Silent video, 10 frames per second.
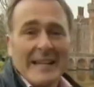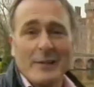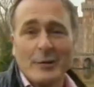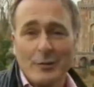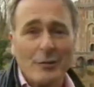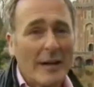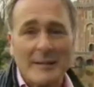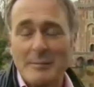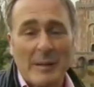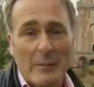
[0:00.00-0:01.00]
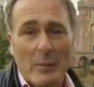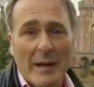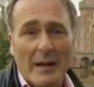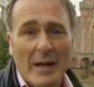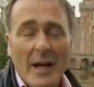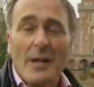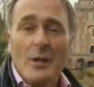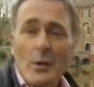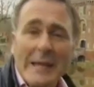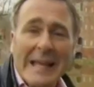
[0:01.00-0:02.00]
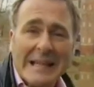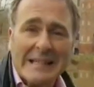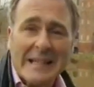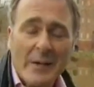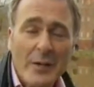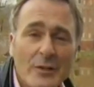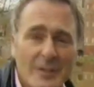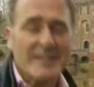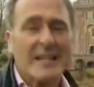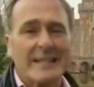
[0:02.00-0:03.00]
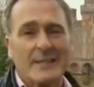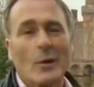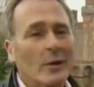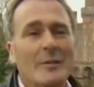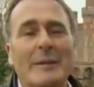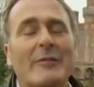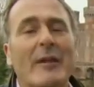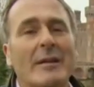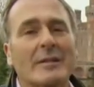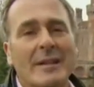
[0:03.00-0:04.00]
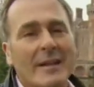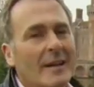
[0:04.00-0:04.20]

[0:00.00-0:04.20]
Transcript: incredibly well. And looking at it now, who's to say it's not going to be around